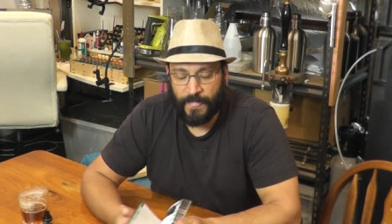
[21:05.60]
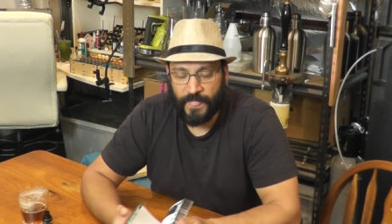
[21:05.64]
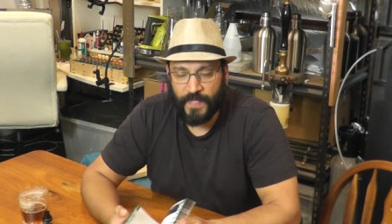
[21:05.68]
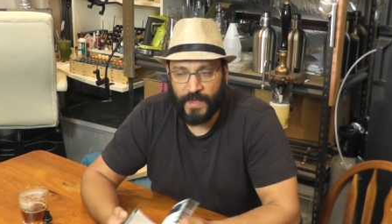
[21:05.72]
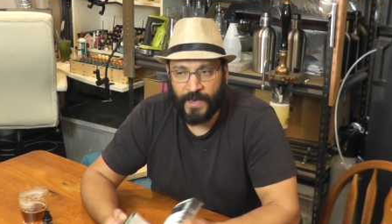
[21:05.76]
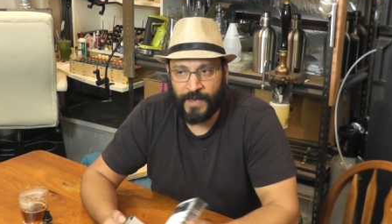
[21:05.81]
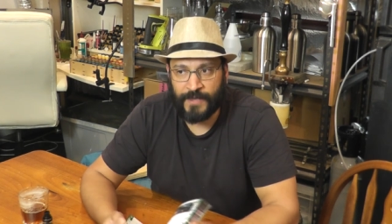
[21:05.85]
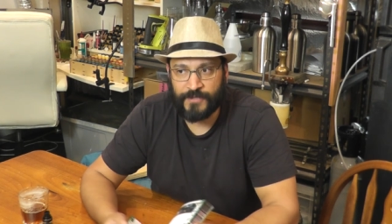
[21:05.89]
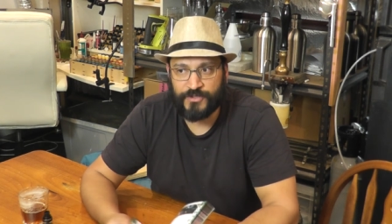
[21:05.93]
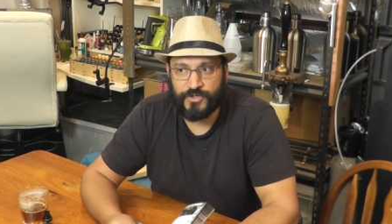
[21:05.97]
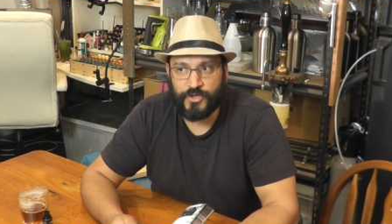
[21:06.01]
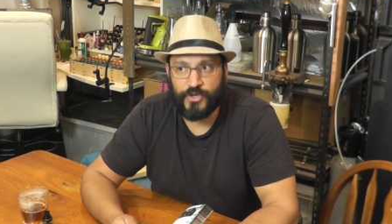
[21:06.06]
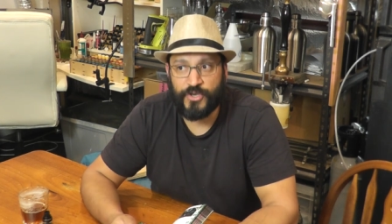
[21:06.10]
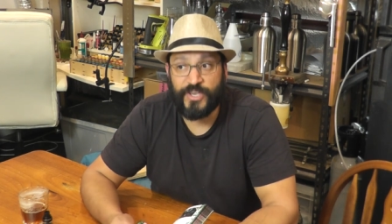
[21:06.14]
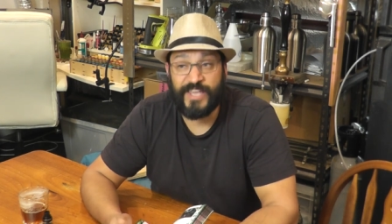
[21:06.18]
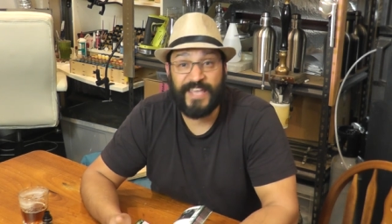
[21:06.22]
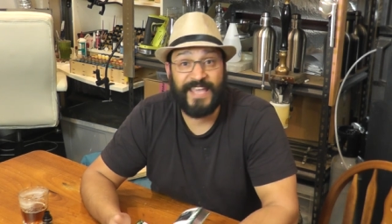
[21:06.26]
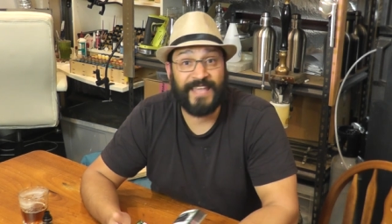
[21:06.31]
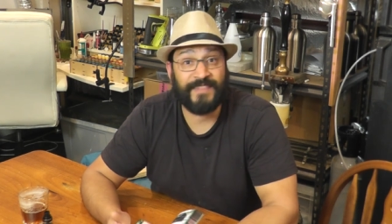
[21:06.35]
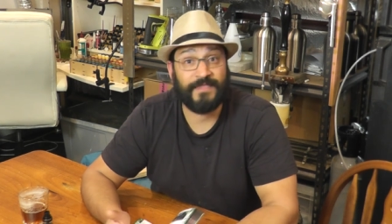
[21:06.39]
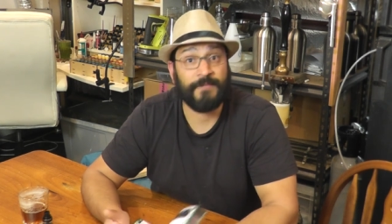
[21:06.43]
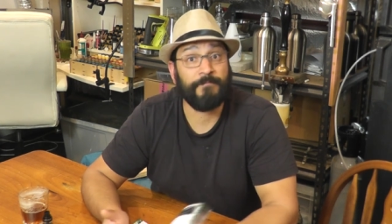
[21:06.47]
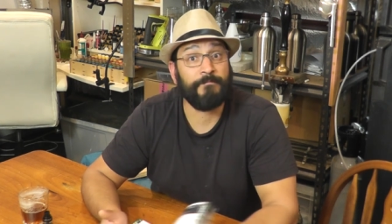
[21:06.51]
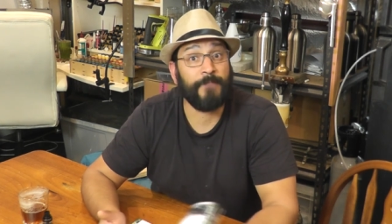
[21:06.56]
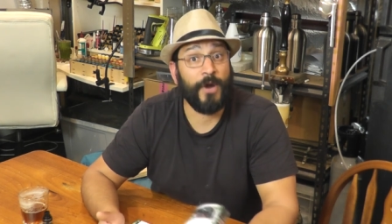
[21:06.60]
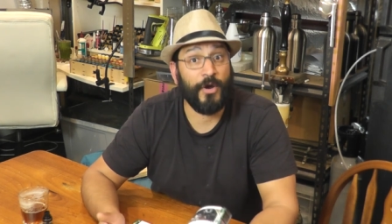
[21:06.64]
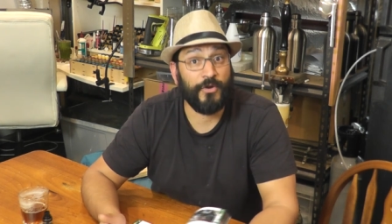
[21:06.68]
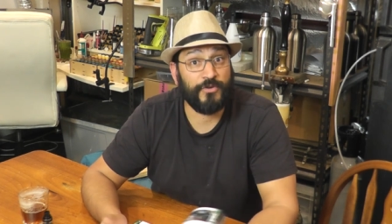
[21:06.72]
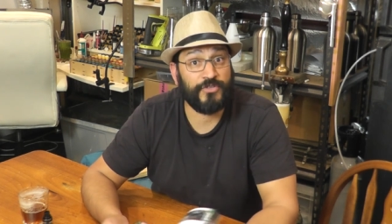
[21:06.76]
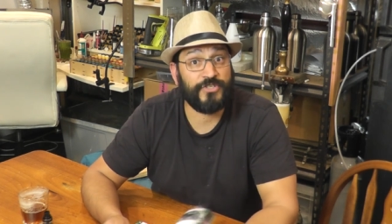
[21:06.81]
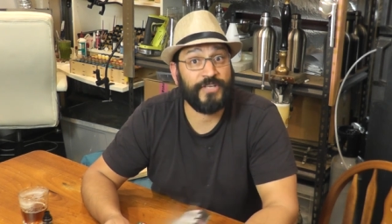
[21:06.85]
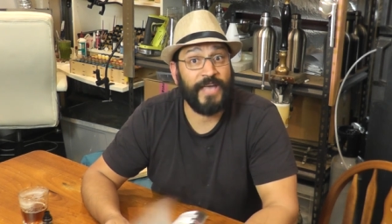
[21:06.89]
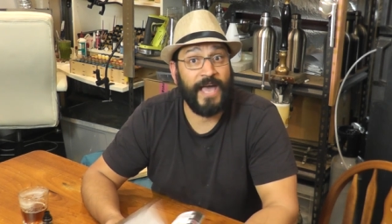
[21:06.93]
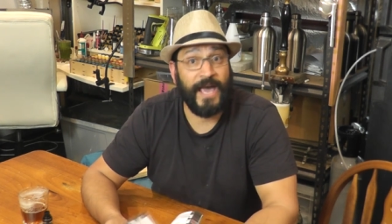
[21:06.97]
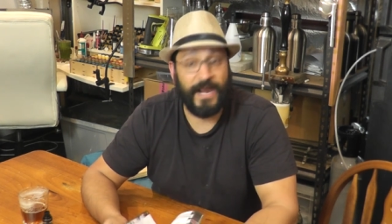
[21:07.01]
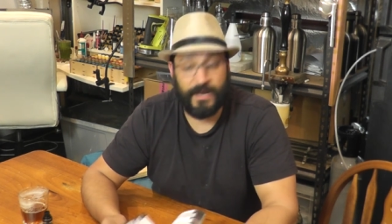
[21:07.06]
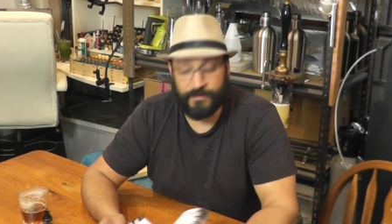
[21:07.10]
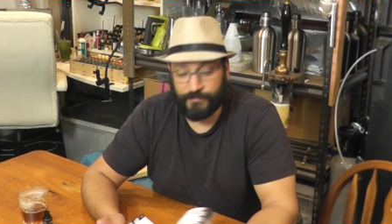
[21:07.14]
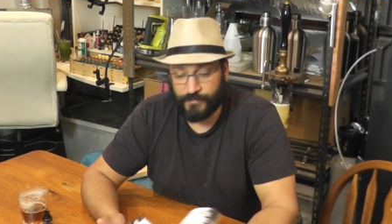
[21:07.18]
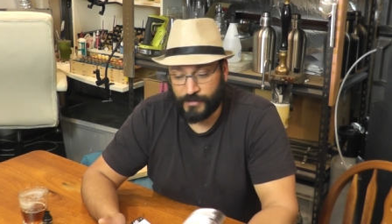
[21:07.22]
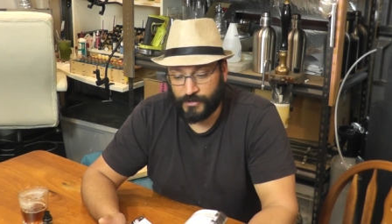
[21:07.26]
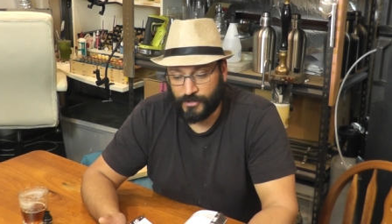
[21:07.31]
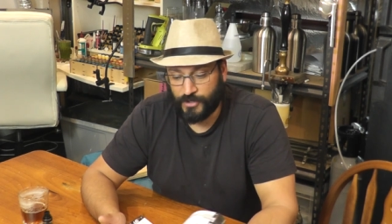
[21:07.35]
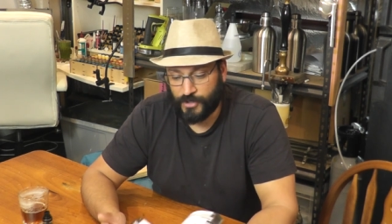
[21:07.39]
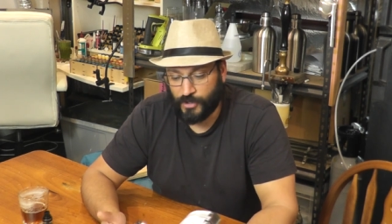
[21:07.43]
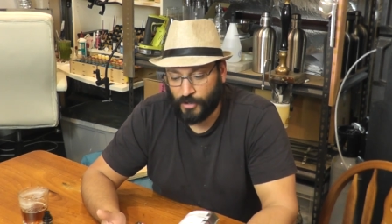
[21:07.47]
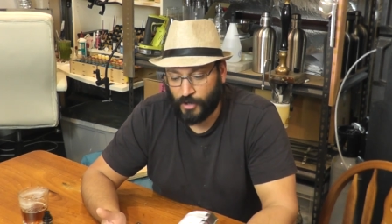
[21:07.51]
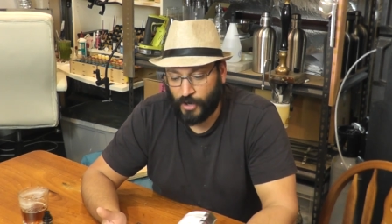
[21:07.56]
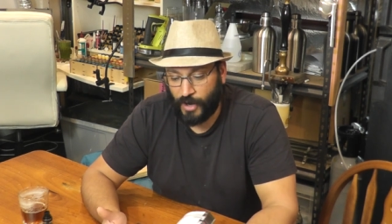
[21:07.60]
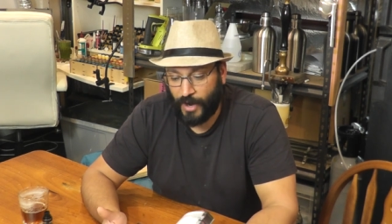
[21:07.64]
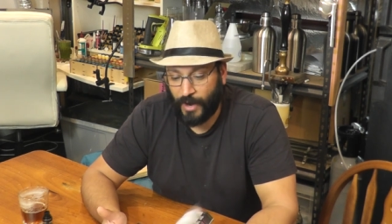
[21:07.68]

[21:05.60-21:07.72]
uh, so you can get the most out of it. You know,